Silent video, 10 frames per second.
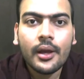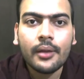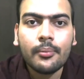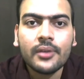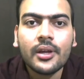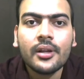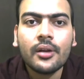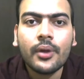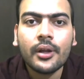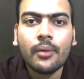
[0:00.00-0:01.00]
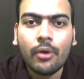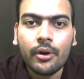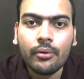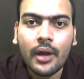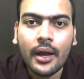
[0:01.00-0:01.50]
In basic networking
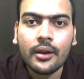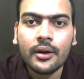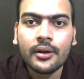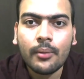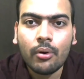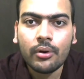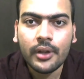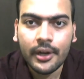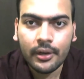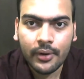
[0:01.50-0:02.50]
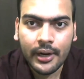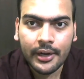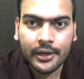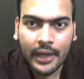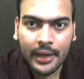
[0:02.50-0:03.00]
module, I learned about the network and
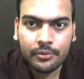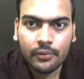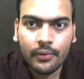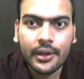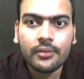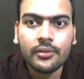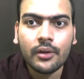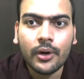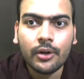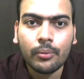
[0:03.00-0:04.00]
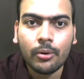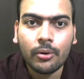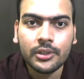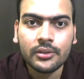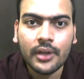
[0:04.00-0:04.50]
its types, various network
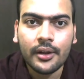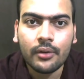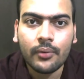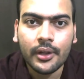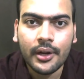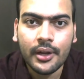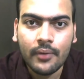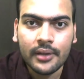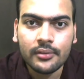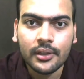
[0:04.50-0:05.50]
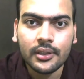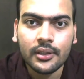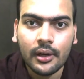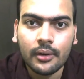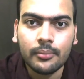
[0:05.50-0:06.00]
topologies and networking devices such as
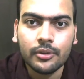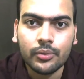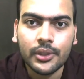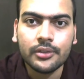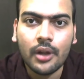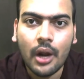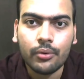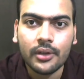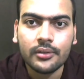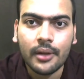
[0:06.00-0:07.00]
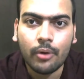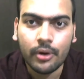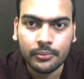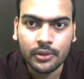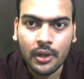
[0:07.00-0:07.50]
hub, switch, routers, and
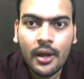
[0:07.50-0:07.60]
modems.